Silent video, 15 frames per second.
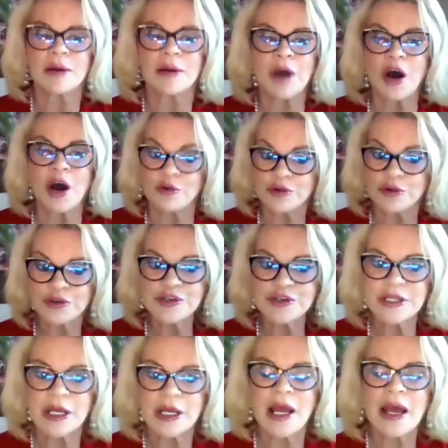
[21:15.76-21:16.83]
owners.
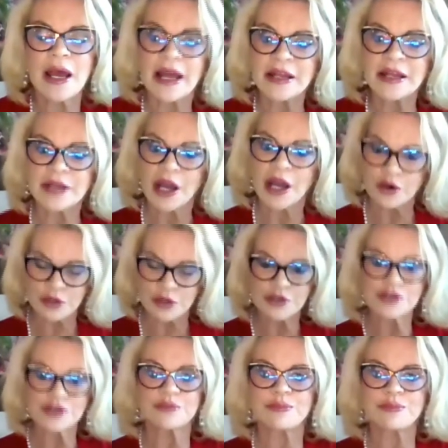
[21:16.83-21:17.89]
And the owners
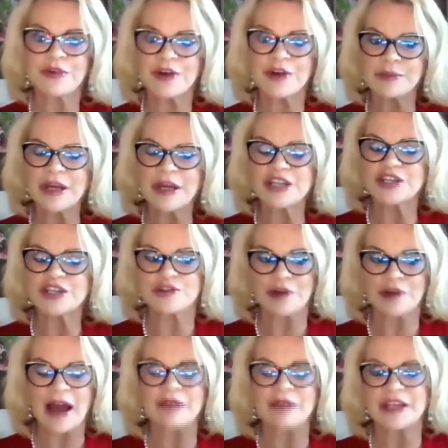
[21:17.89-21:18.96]
are pretty much
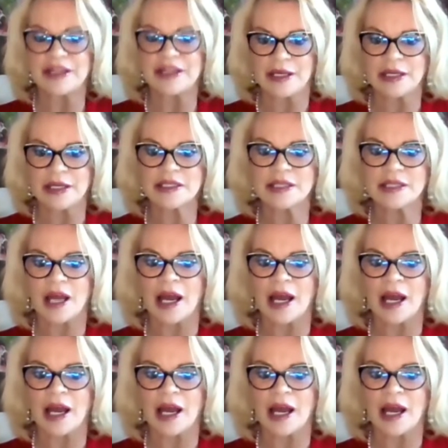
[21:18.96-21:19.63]
driving this.